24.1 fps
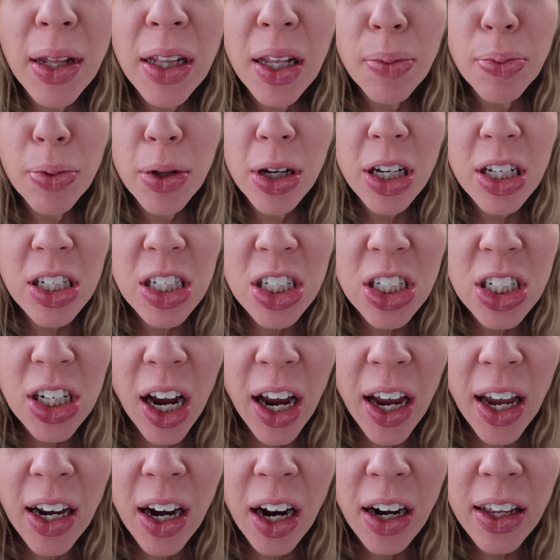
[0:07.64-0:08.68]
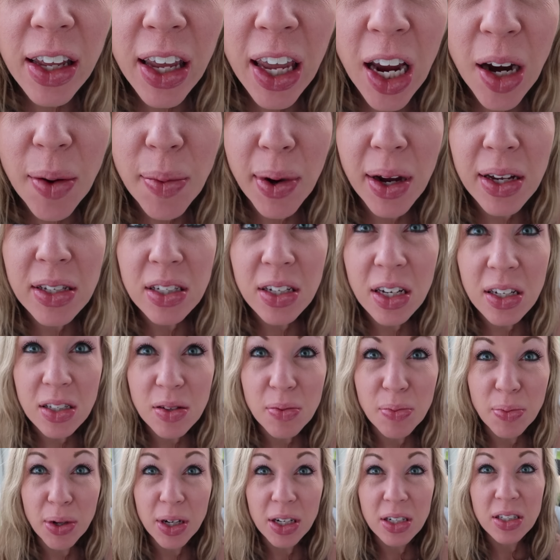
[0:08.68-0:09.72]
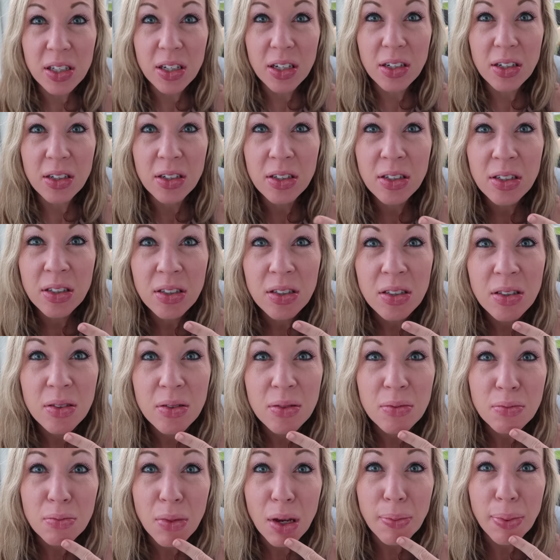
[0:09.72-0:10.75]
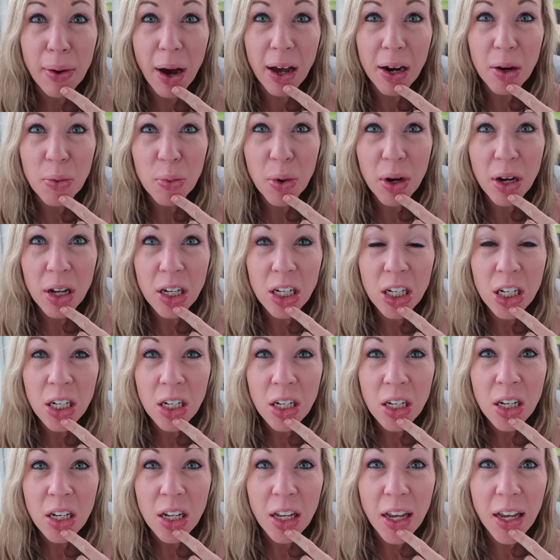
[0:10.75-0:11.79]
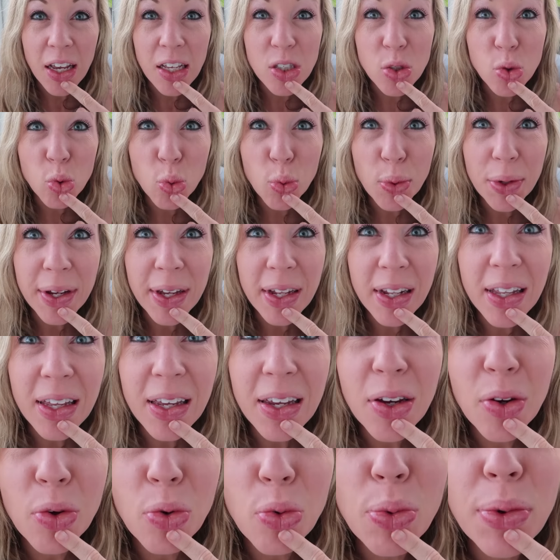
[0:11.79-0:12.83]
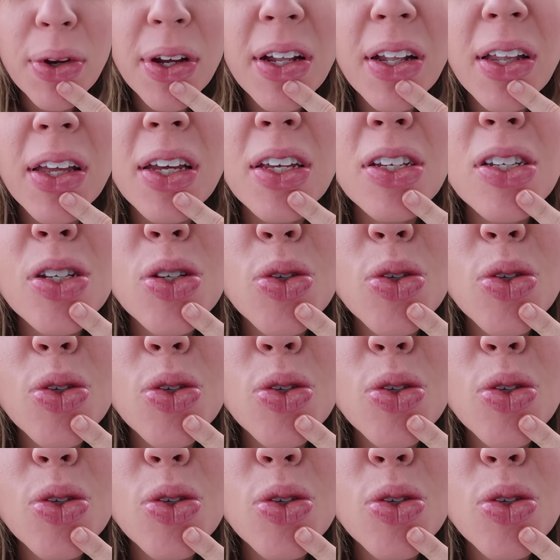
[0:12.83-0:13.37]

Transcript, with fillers: my lip look as giant on camera as it does in person? My bottom one? It's really, really